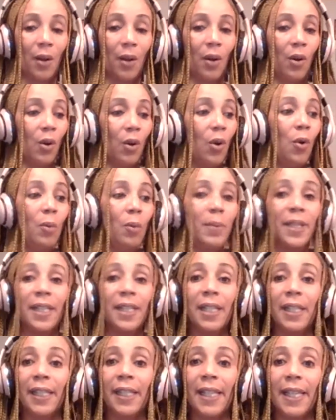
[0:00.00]
Her home
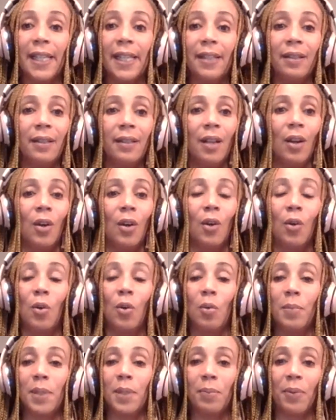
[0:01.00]
is clean, her
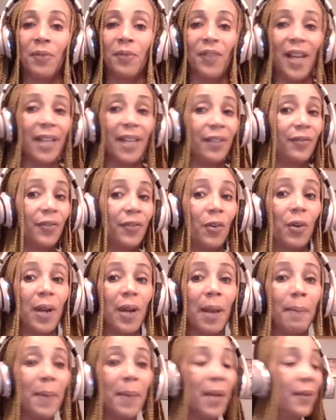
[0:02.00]
home is provided
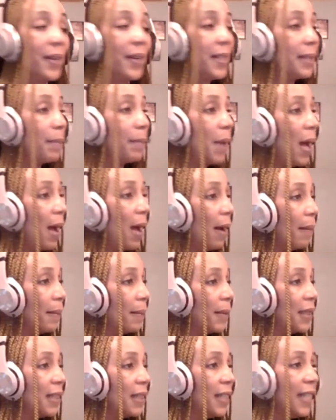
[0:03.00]
for. Amaria's
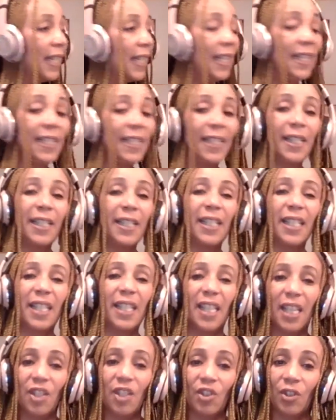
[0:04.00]
mom is a
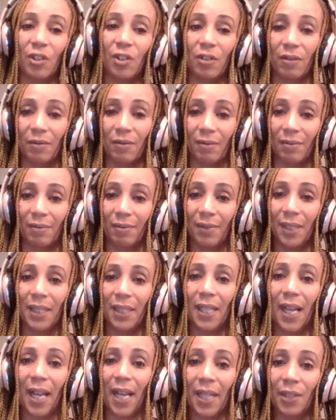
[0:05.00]
teacher,
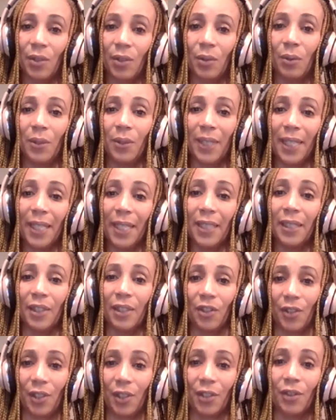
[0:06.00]
is a high school
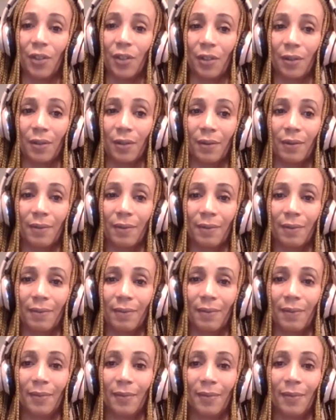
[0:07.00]
English teacher.
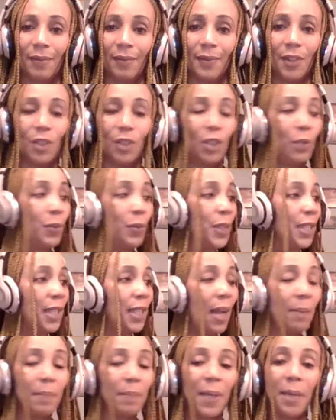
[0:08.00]
She was
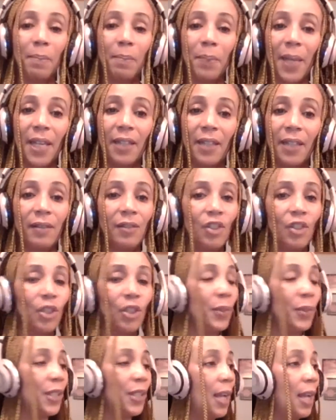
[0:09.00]
not being beaten.
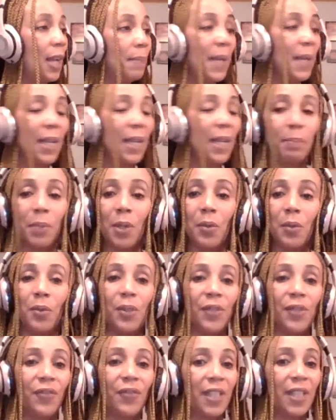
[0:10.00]
She was not being
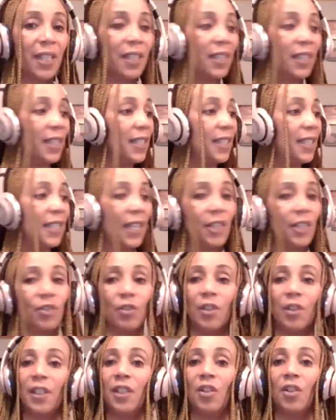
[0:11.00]
abused physically,
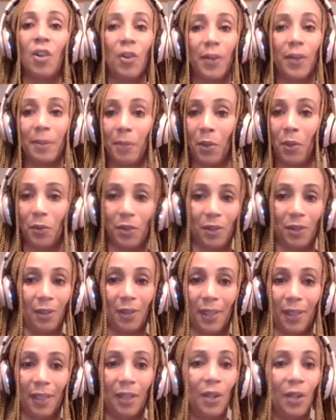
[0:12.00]
sexually, nor
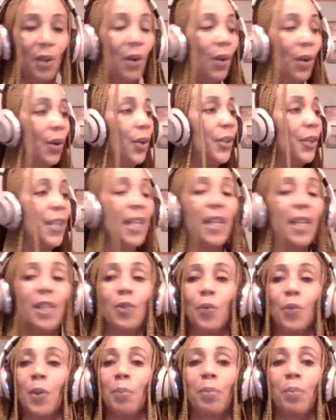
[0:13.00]
emotionally. Her
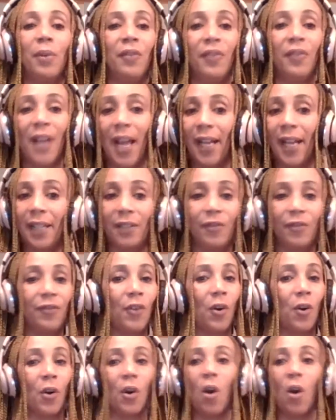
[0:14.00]
needs were provided
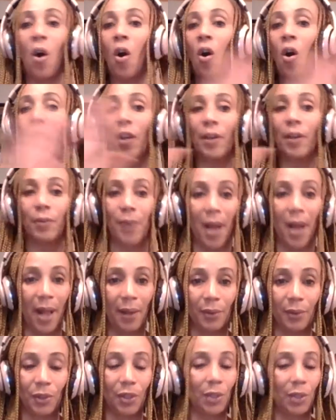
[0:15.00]
for all
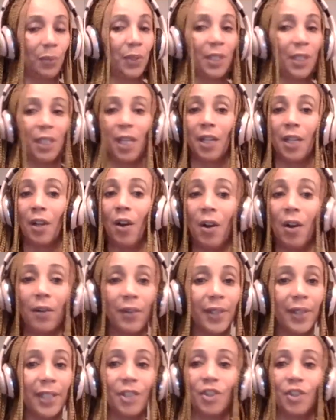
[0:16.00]
around. She was not
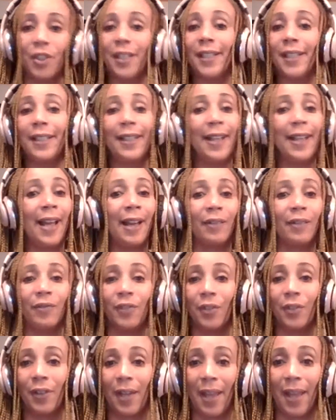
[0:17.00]
hungry. She didn't lack
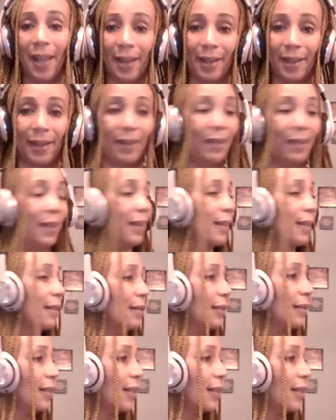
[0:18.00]
for anything.